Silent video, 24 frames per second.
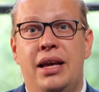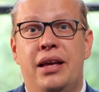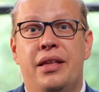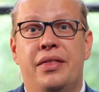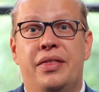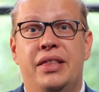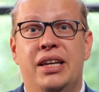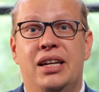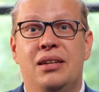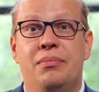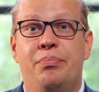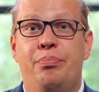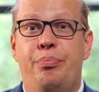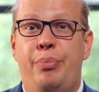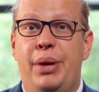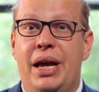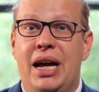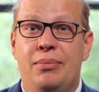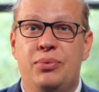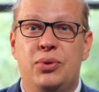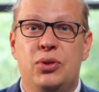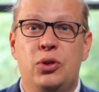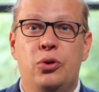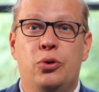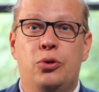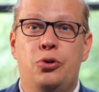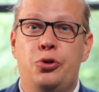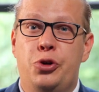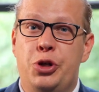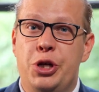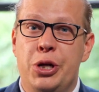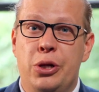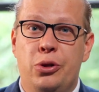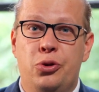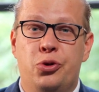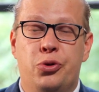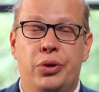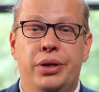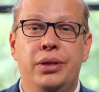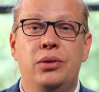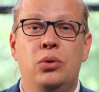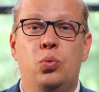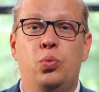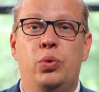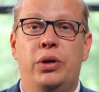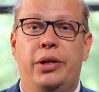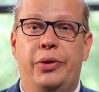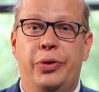then perhaps your children
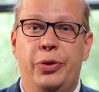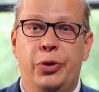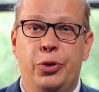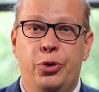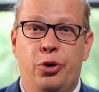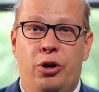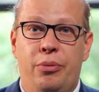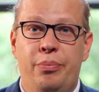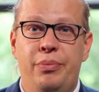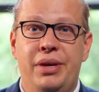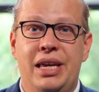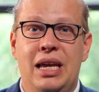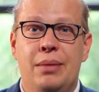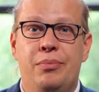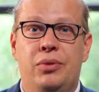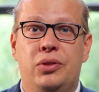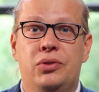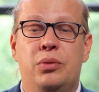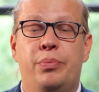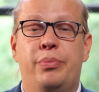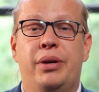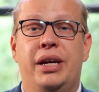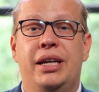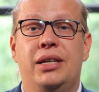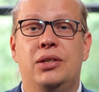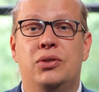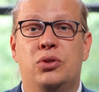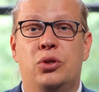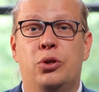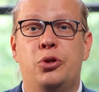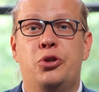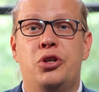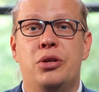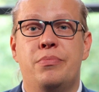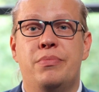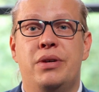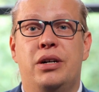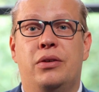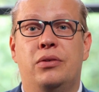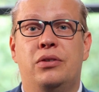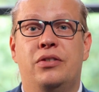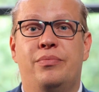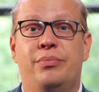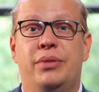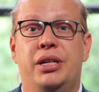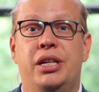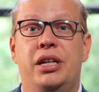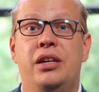will not be able to pay such amount of
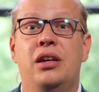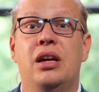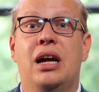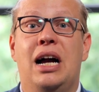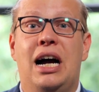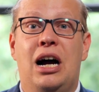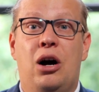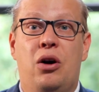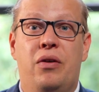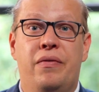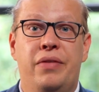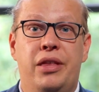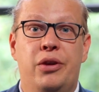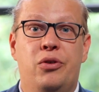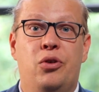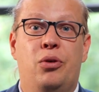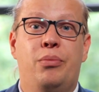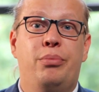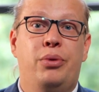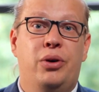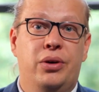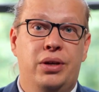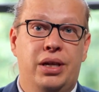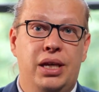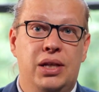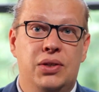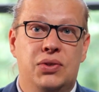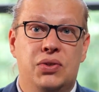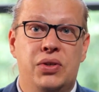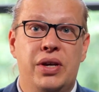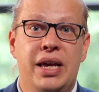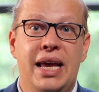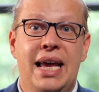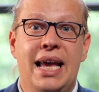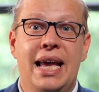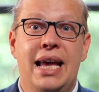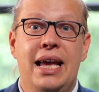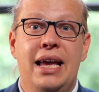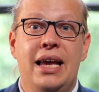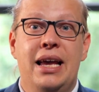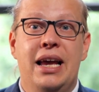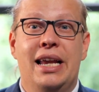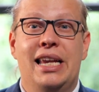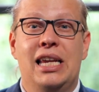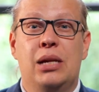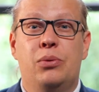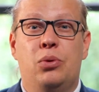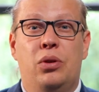money out of their own pockets,
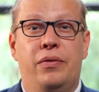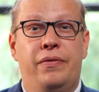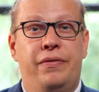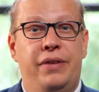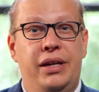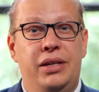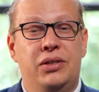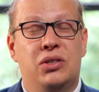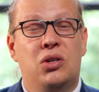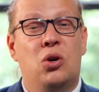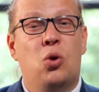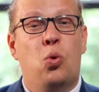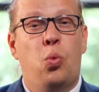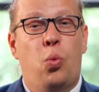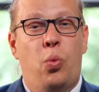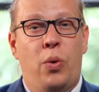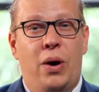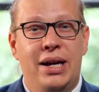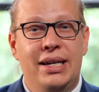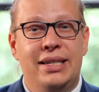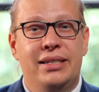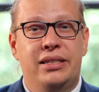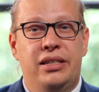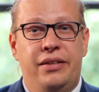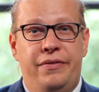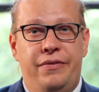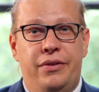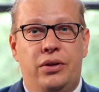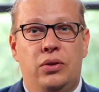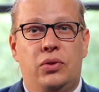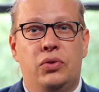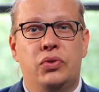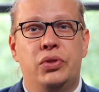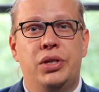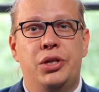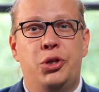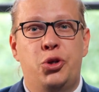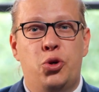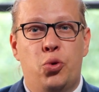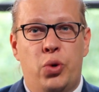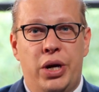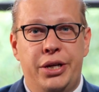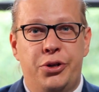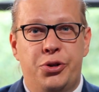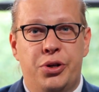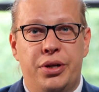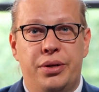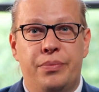and they will face quite a difficult
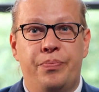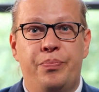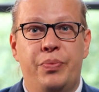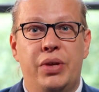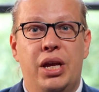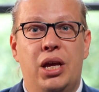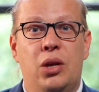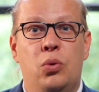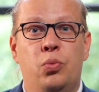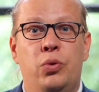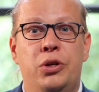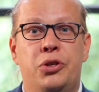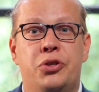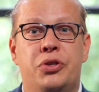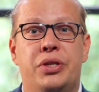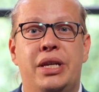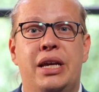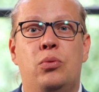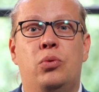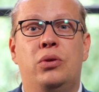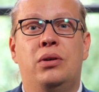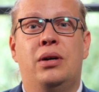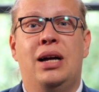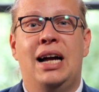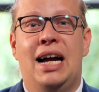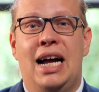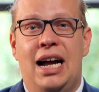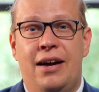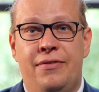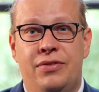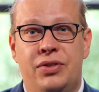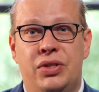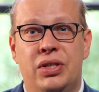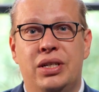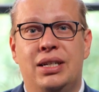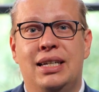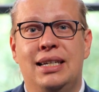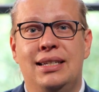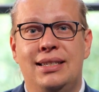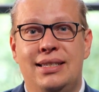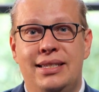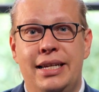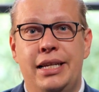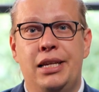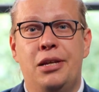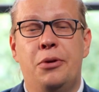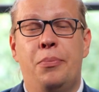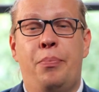situation in which they will have to
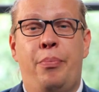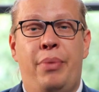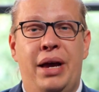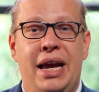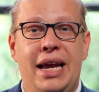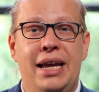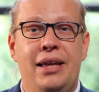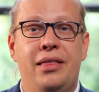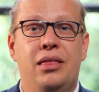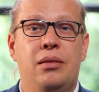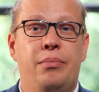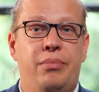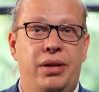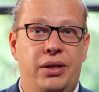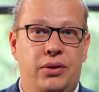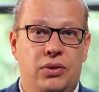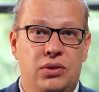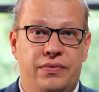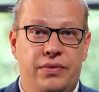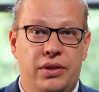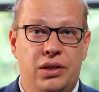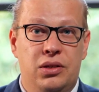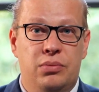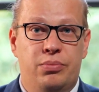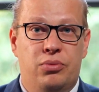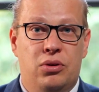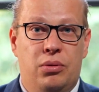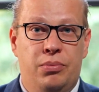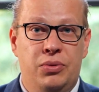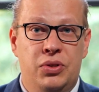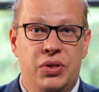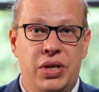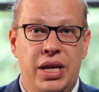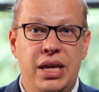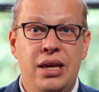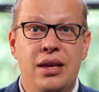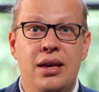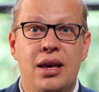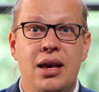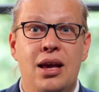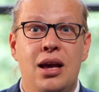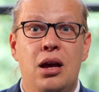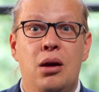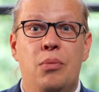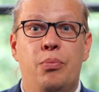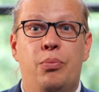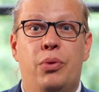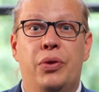continue paying the bills for this property,
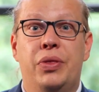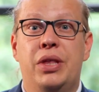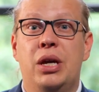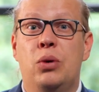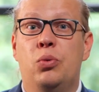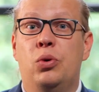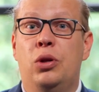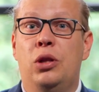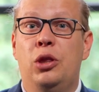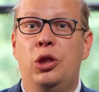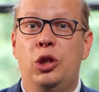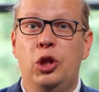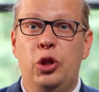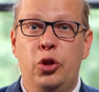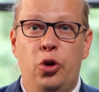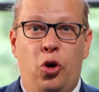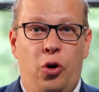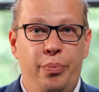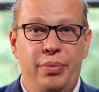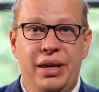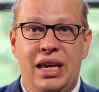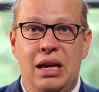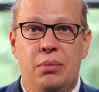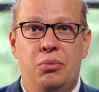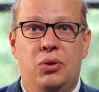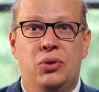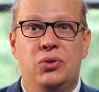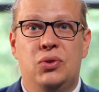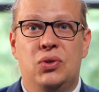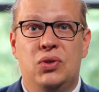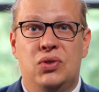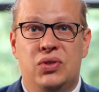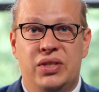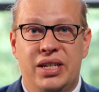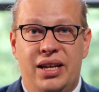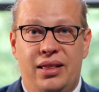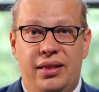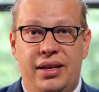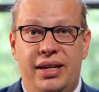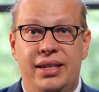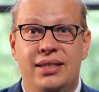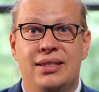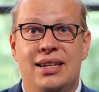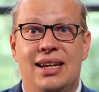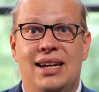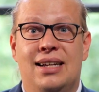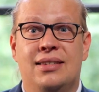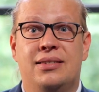but they will not be able to sell
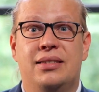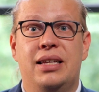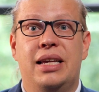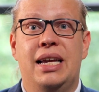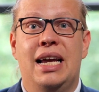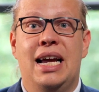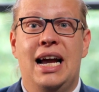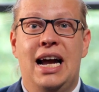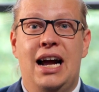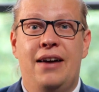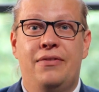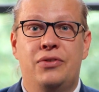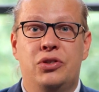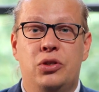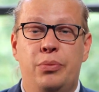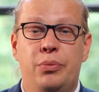it as they have to